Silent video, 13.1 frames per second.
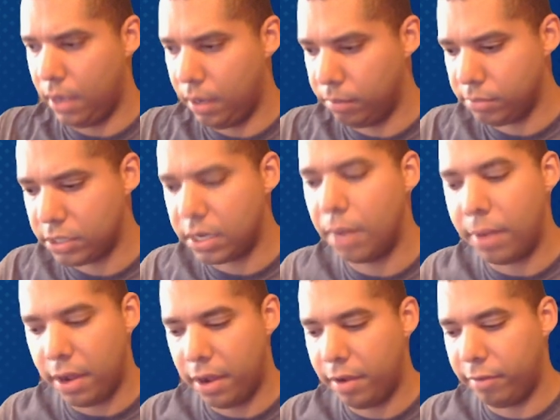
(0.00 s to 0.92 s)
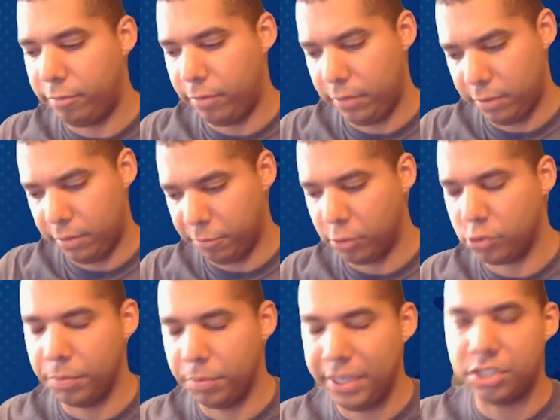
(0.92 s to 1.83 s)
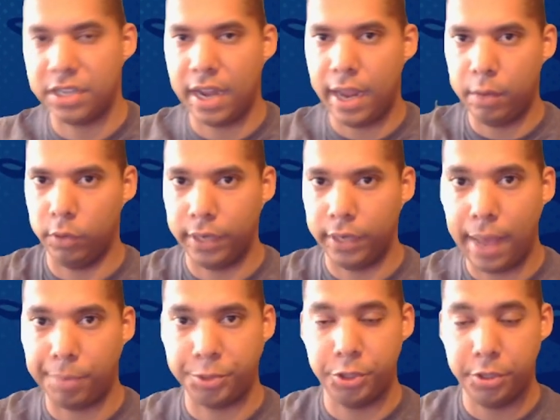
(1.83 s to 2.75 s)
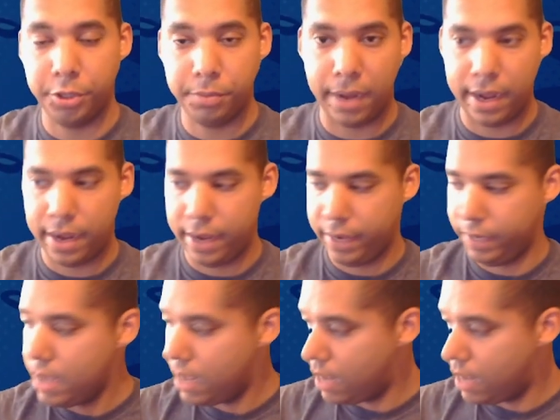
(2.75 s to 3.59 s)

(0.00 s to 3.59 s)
Some of the folks from each side were captured by